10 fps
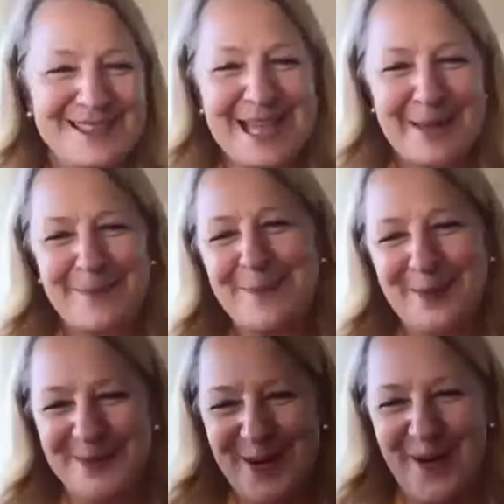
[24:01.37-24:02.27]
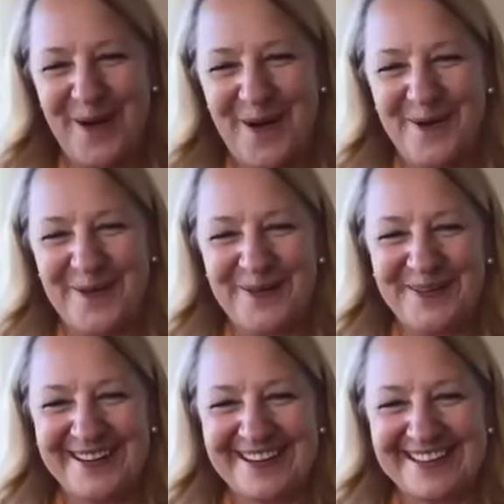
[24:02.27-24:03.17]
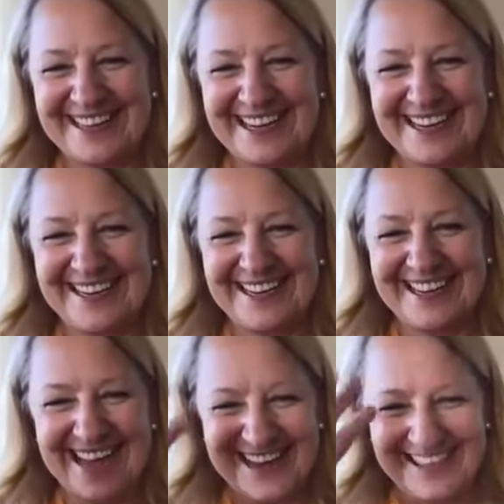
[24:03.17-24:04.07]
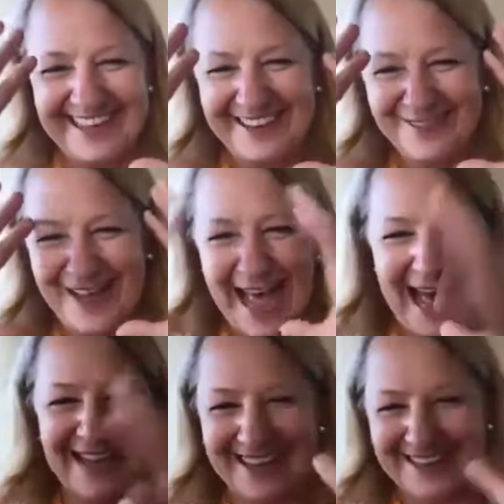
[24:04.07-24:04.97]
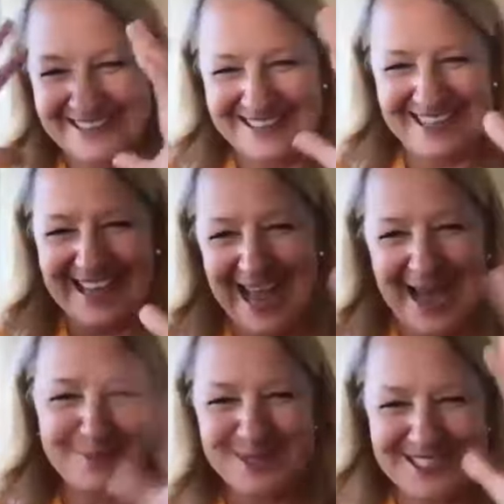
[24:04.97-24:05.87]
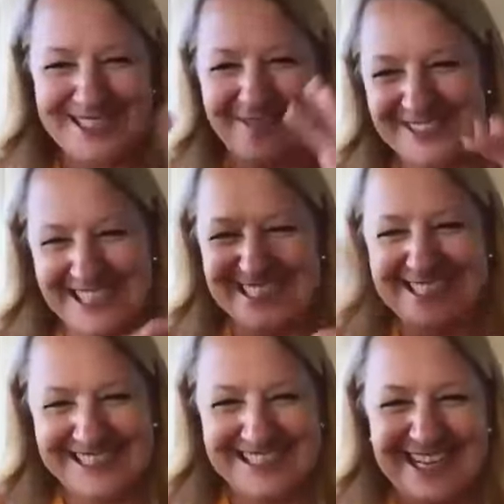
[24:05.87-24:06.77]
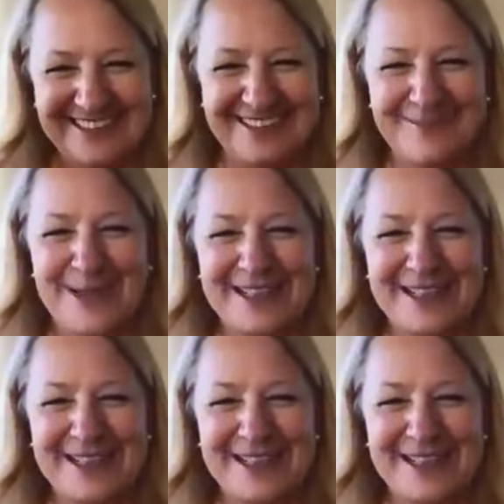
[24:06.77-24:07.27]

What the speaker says: let people know, like, again, I think of apps and stuff as like tech, but